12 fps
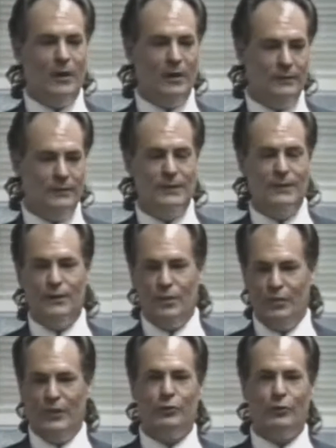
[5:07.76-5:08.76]
FEMA
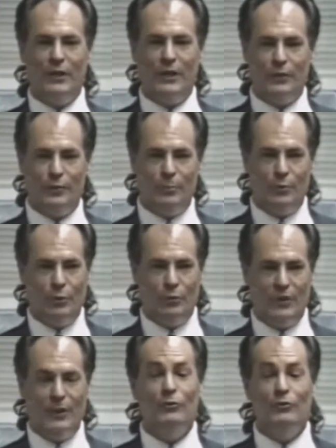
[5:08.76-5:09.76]
then created a
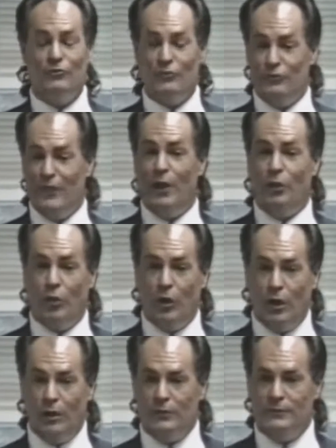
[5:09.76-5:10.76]
program, which is now
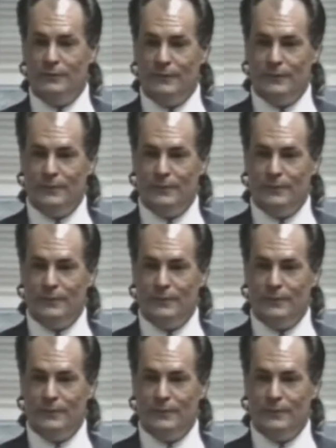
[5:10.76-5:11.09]
law,